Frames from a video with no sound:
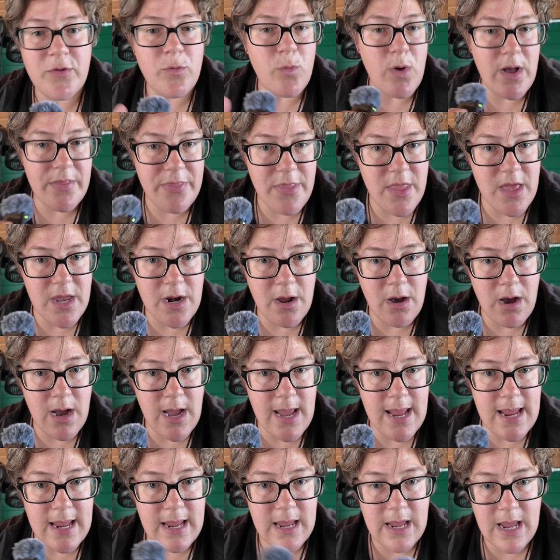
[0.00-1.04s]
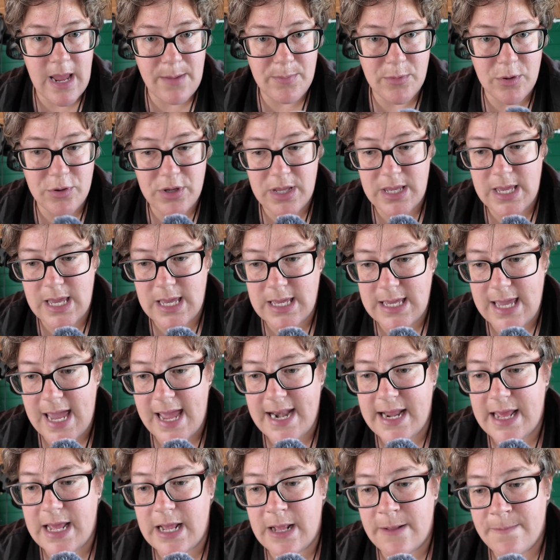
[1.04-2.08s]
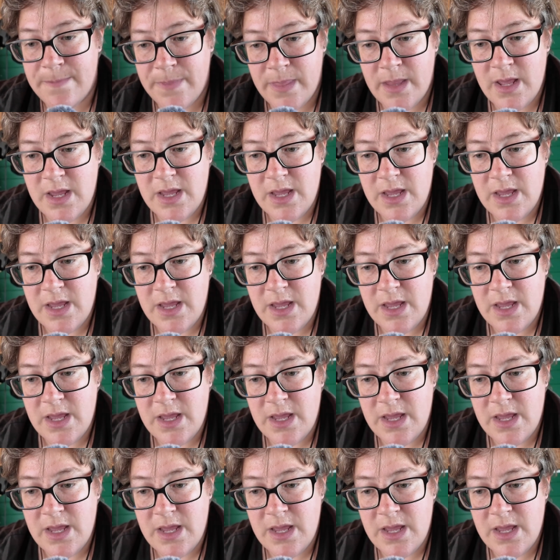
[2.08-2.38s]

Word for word: the one that I am looking at getting,